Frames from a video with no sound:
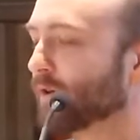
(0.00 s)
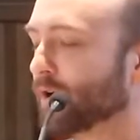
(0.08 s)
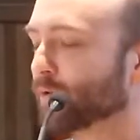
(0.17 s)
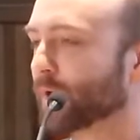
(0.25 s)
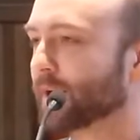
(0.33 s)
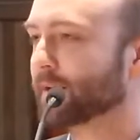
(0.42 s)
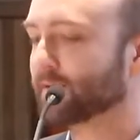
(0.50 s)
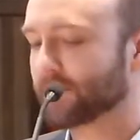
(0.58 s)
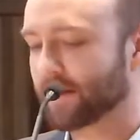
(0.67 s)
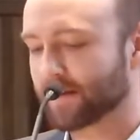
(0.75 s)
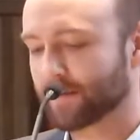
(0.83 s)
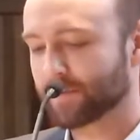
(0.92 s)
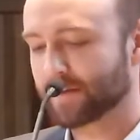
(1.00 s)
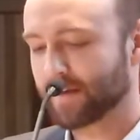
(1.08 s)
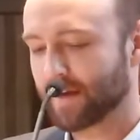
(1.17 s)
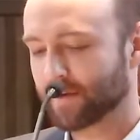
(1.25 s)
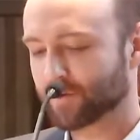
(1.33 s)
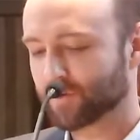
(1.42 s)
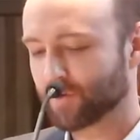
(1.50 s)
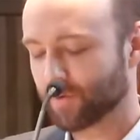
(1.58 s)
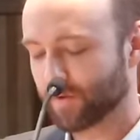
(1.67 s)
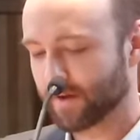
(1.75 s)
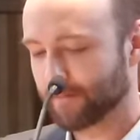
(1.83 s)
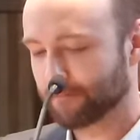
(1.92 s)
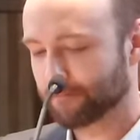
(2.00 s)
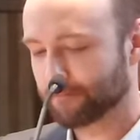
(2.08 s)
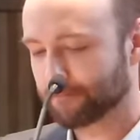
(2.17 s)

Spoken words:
already set up to cater to them.